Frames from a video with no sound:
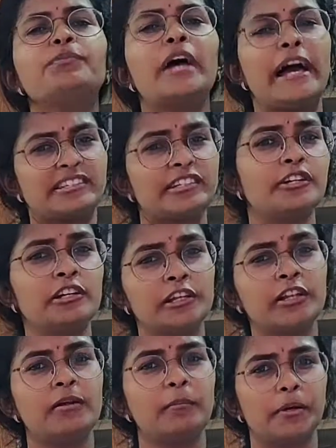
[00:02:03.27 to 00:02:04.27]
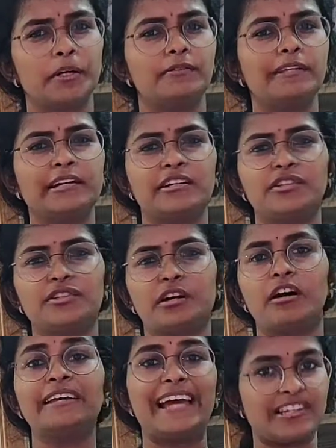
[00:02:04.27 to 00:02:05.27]
accidental burn, that is
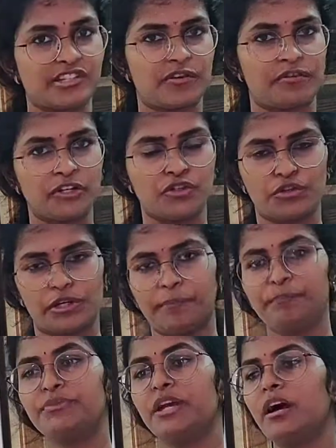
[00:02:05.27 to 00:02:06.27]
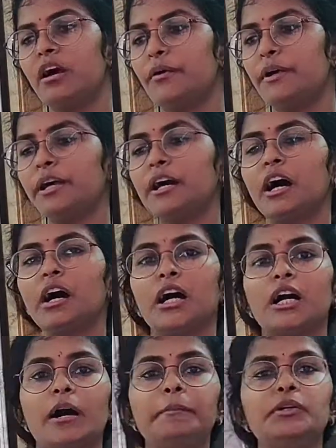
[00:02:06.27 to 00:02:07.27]
a gas tub injury. Okay,
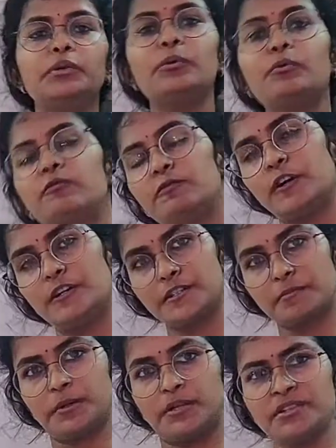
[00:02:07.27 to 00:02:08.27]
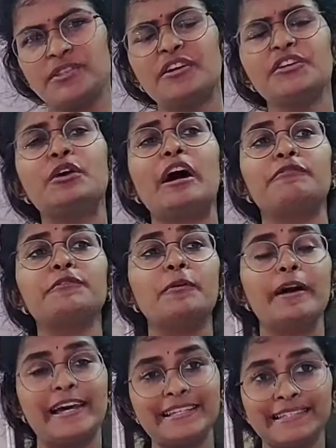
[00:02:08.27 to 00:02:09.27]
coming to first burns, you have to
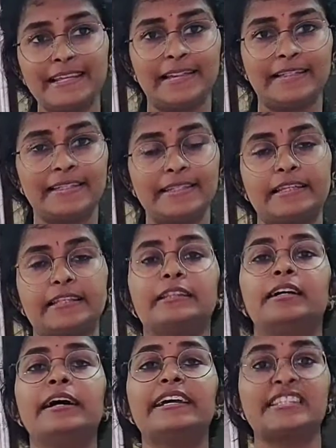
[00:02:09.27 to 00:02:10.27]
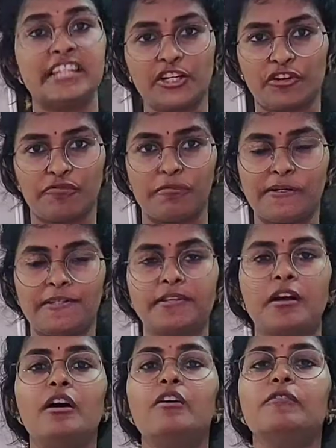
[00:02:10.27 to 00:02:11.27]
assess the extent of burns
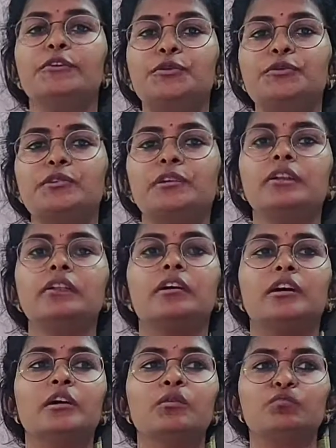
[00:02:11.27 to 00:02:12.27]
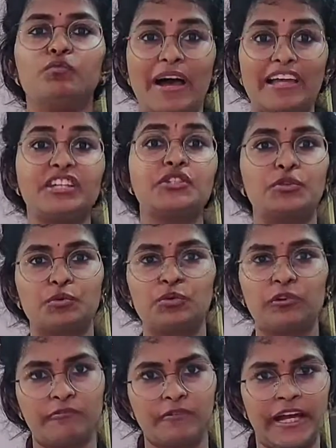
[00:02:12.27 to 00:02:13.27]
using Wallace rule
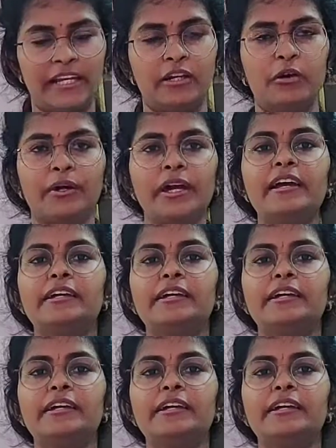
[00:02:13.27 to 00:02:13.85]
of 9. Okay,